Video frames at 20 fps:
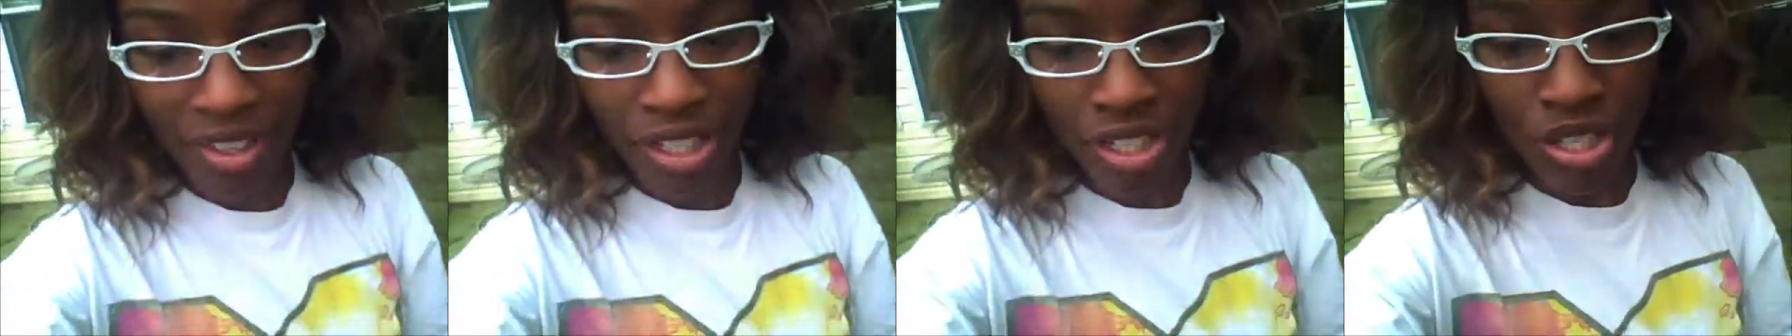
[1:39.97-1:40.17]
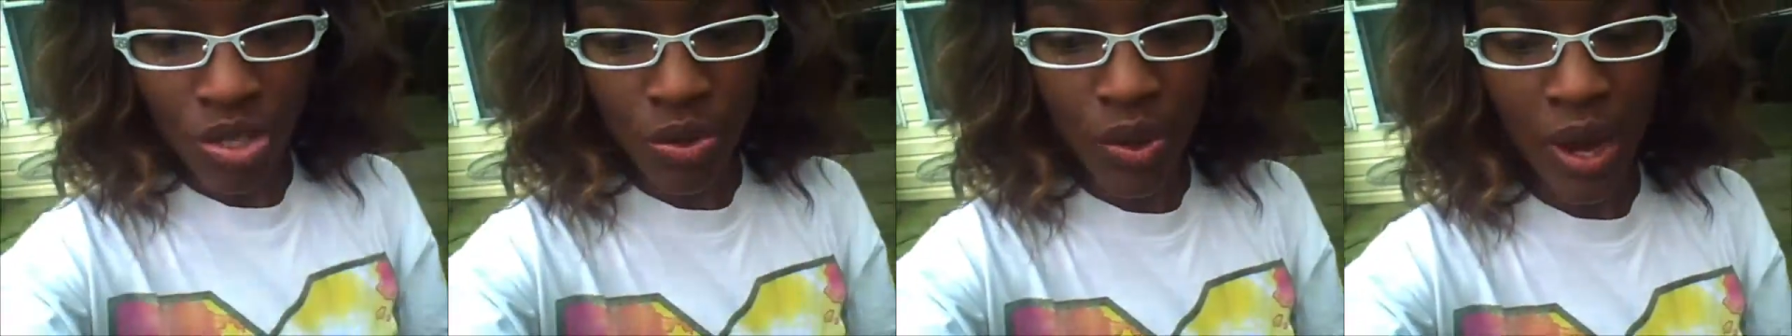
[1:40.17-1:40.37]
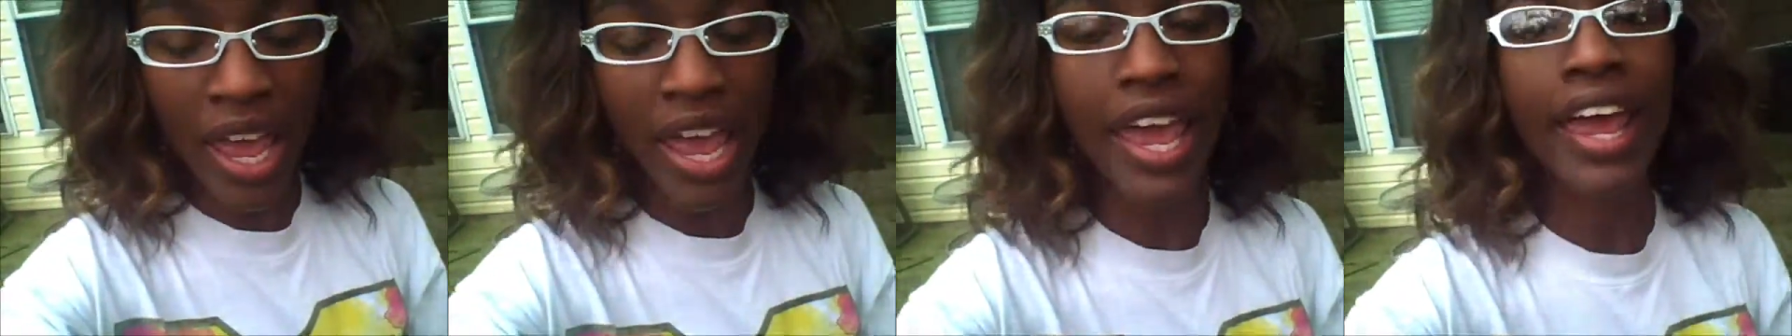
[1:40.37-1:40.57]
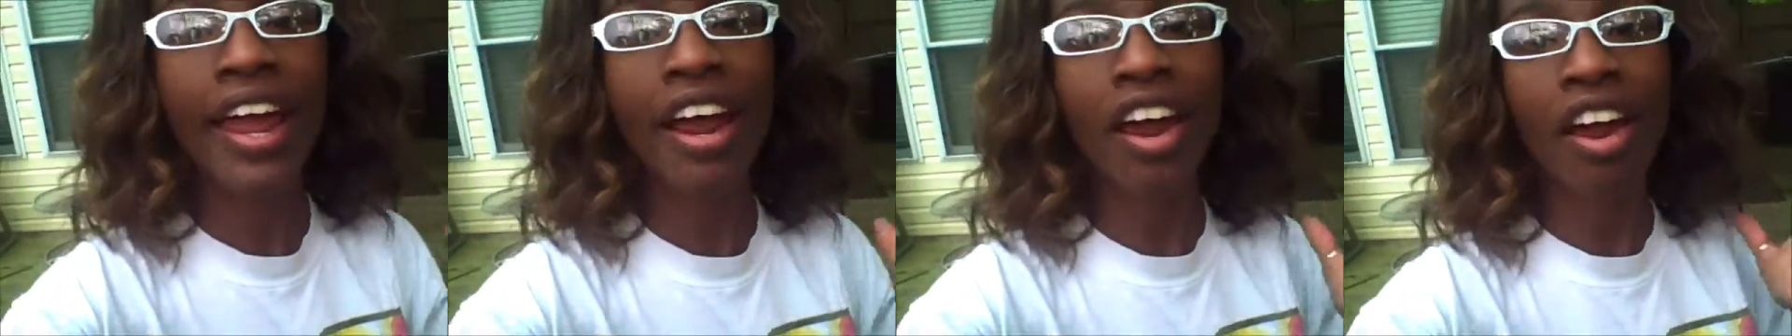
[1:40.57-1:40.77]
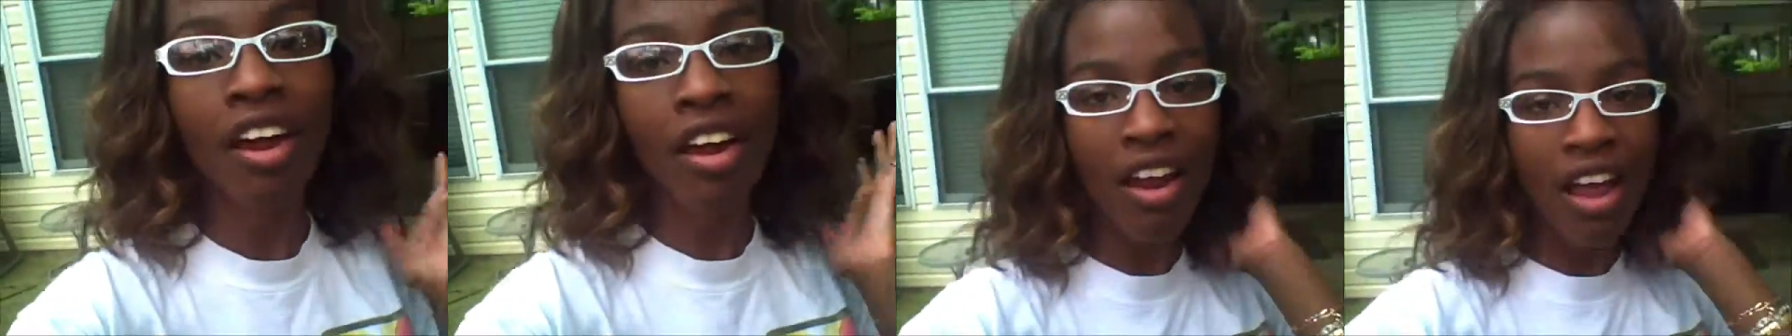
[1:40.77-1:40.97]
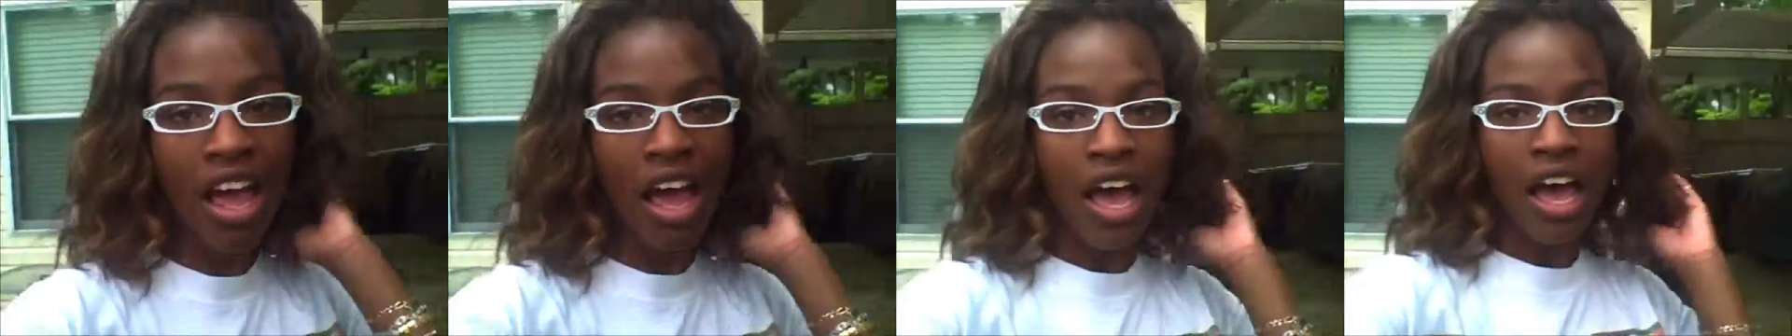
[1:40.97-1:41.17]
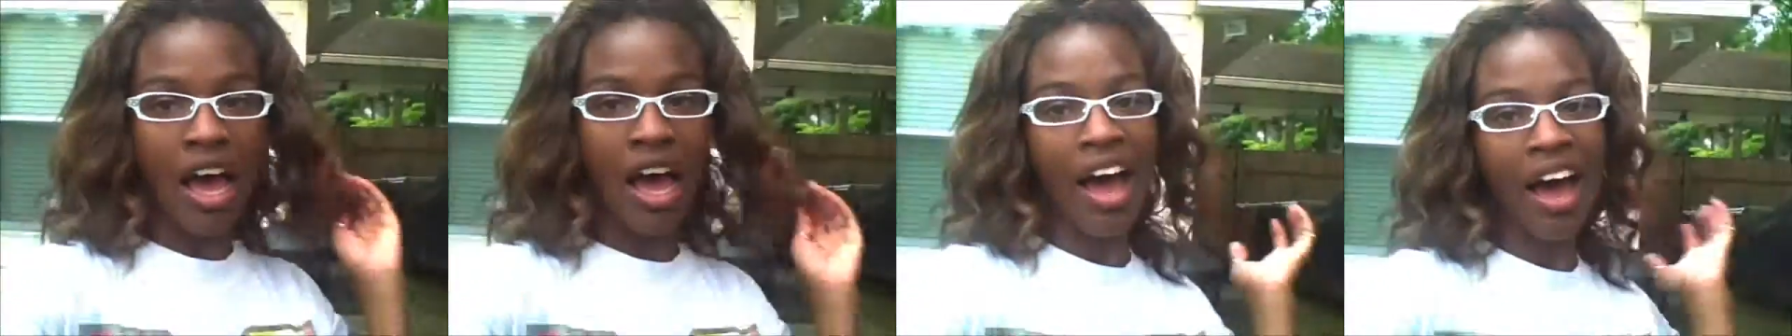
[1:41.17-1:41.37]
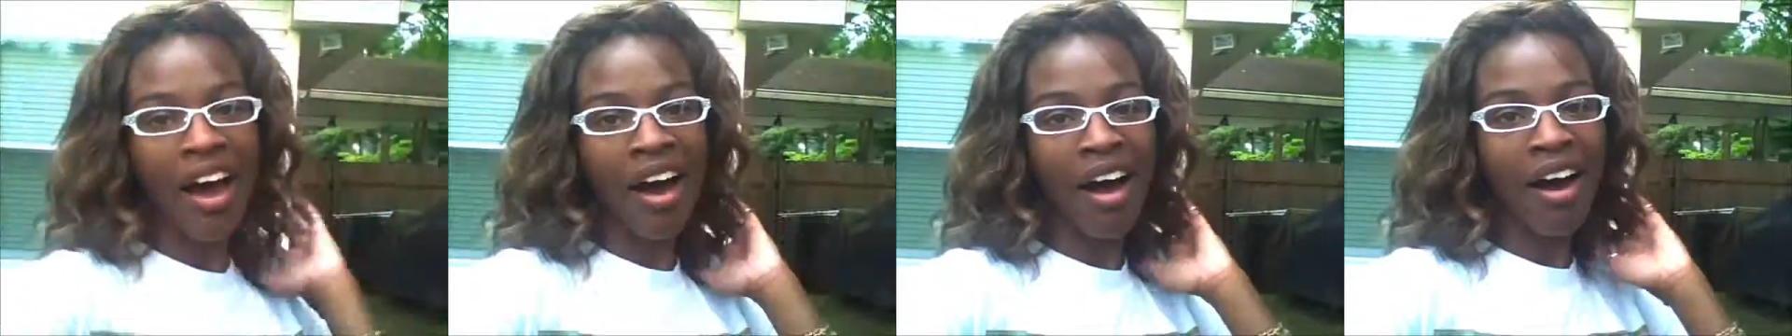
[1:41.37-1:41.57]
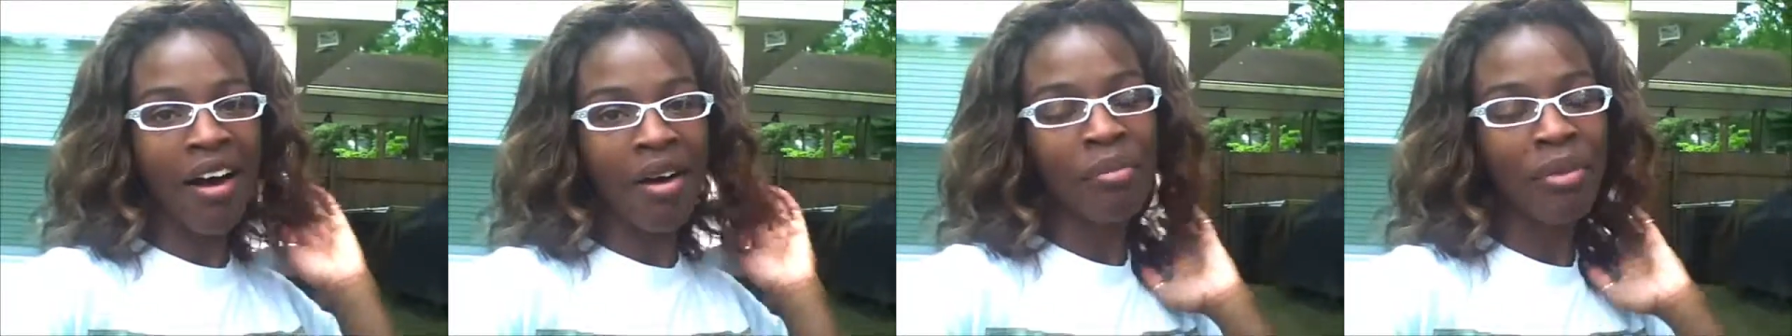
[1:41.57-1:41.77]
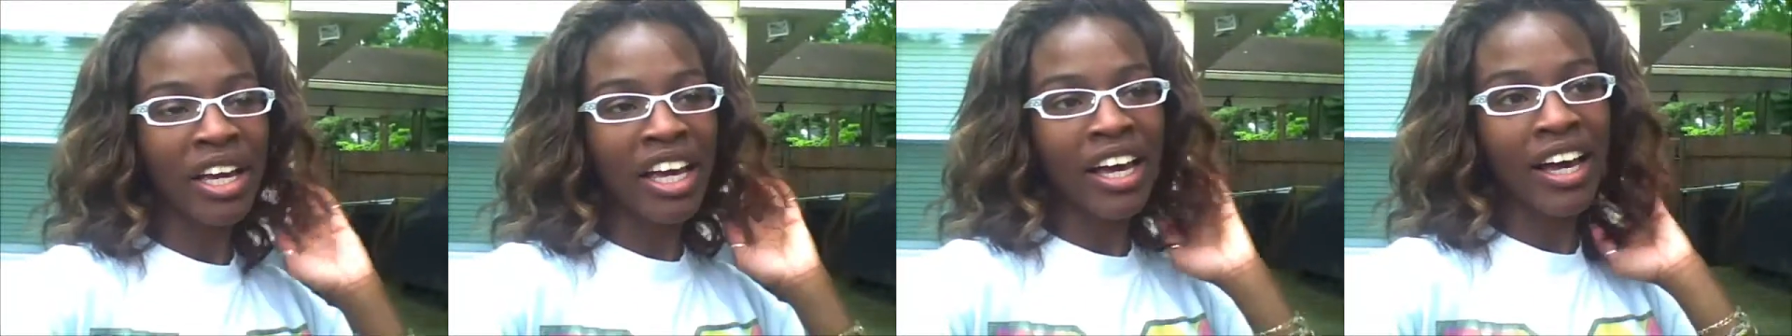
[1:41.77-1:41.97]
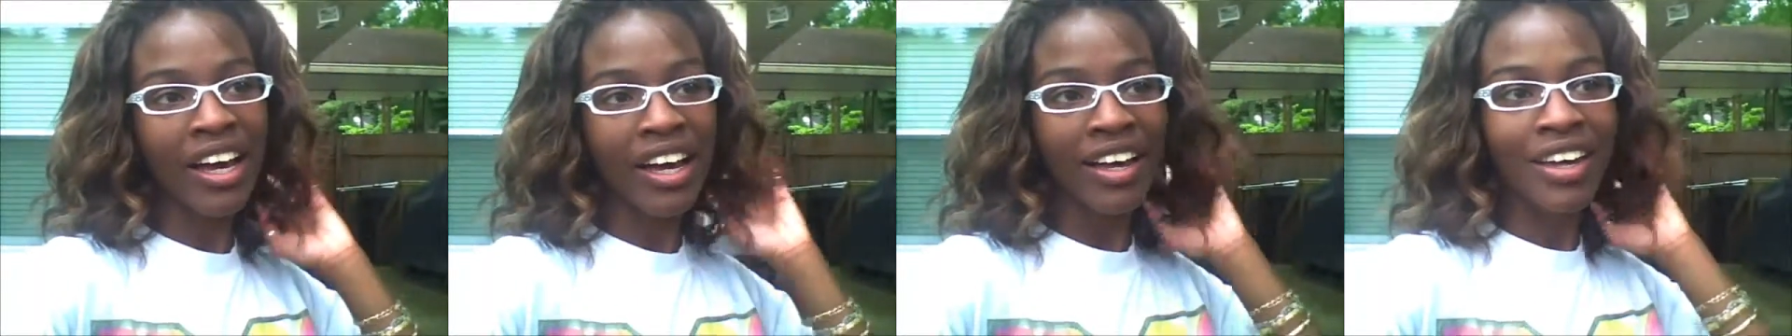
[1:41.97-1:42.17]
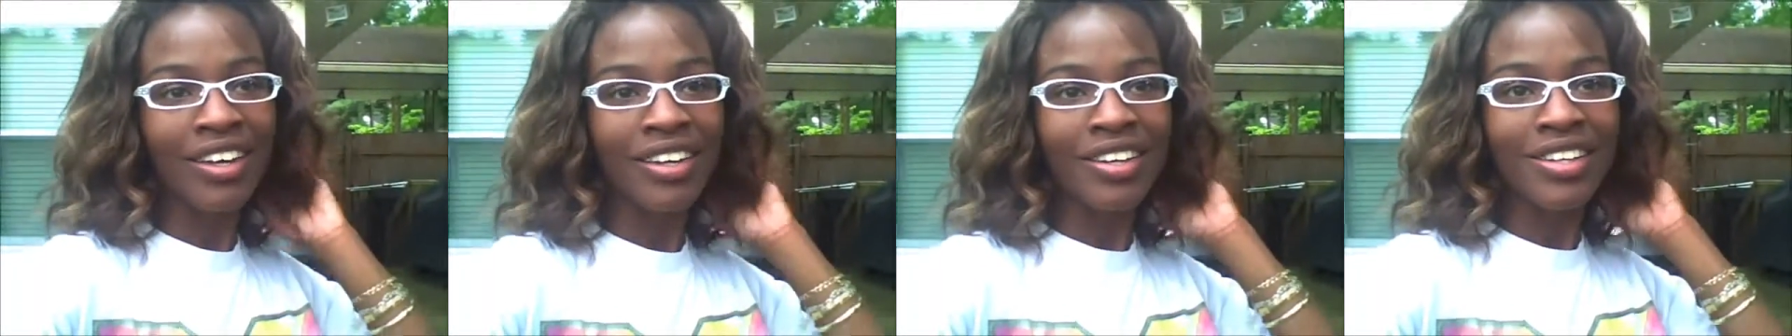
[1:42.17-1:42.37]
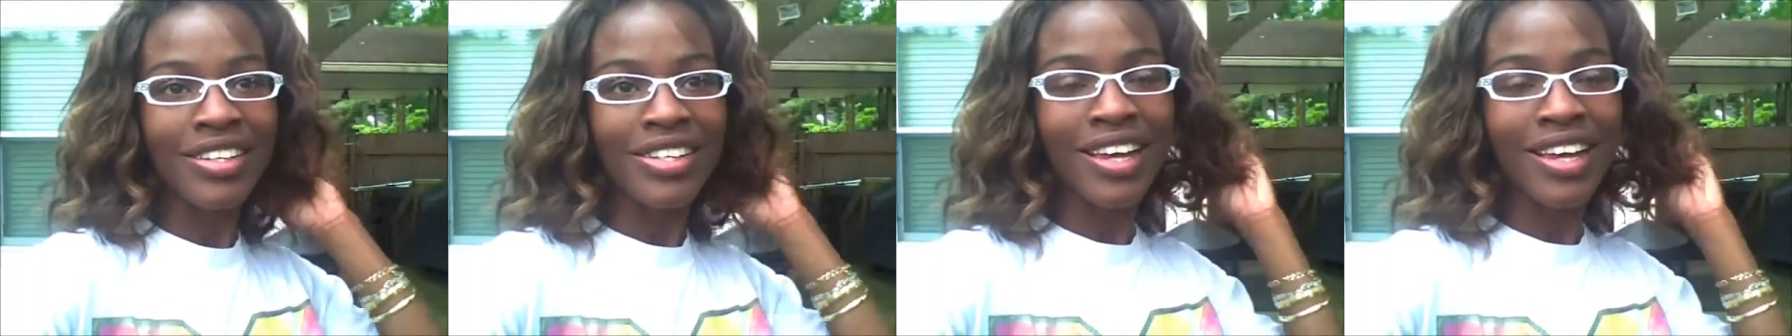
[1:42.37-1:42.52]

this new hair because,